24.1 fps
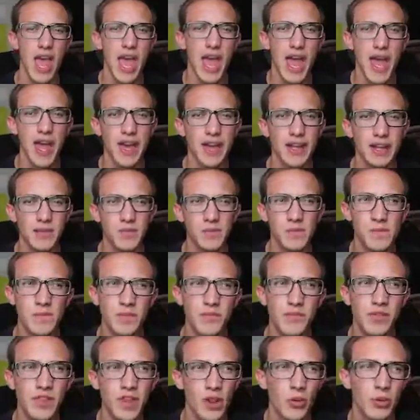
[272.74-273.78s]
and
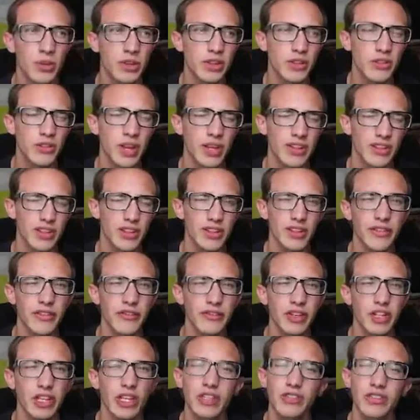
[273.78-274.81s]
with the rest of the
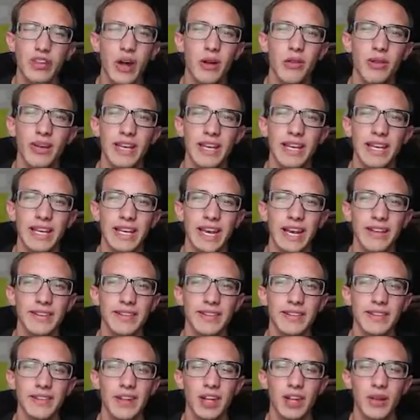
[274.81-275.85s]
footage, I'm going to
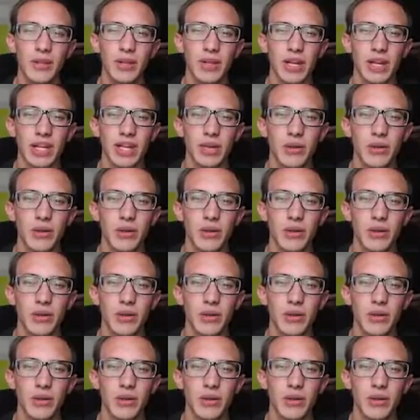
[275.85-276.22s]
guess it's going to be